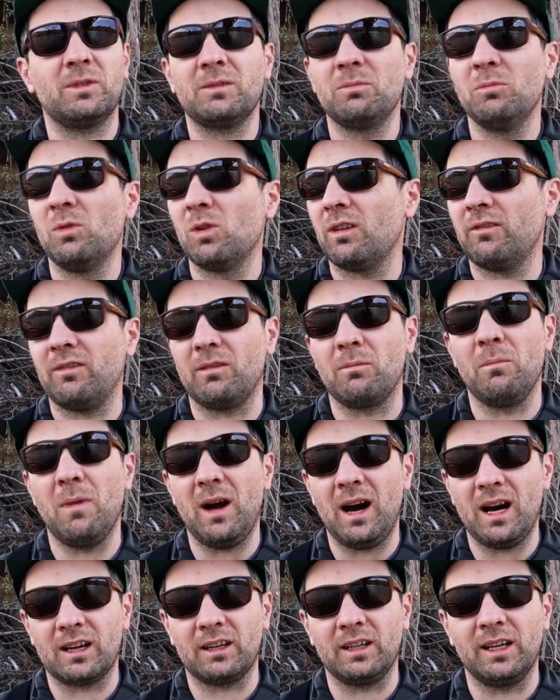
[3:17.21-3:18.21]
but it's more of a
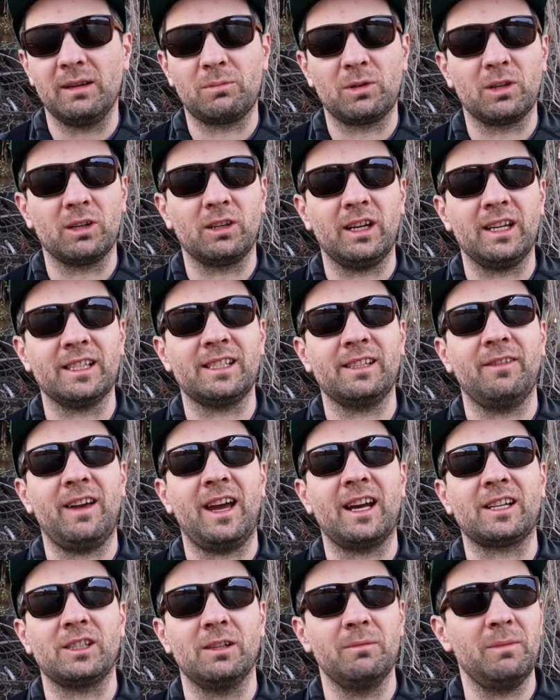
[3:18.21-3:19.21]
moderate progressive
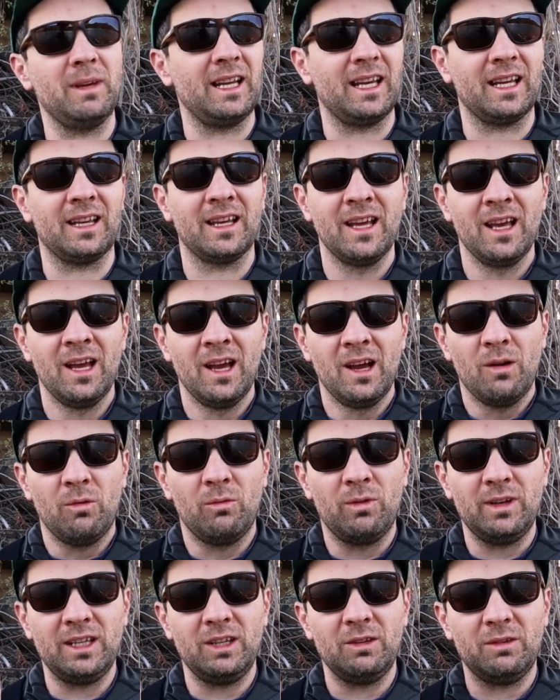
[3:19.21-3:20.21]
action, meaning
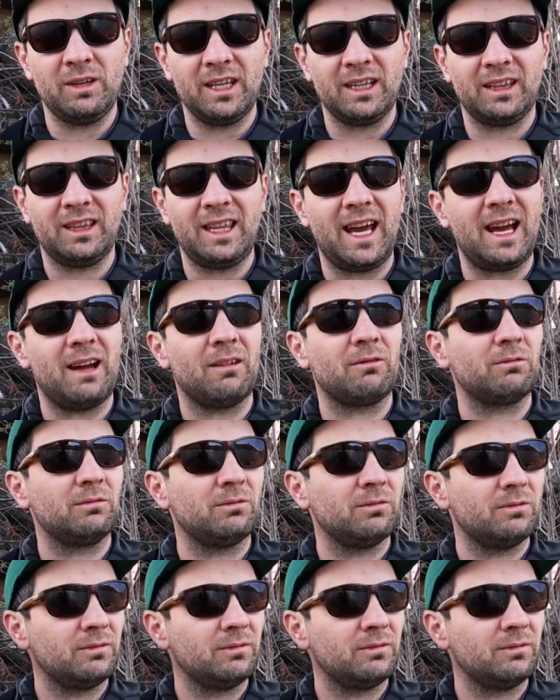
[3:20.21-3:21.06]
when you get that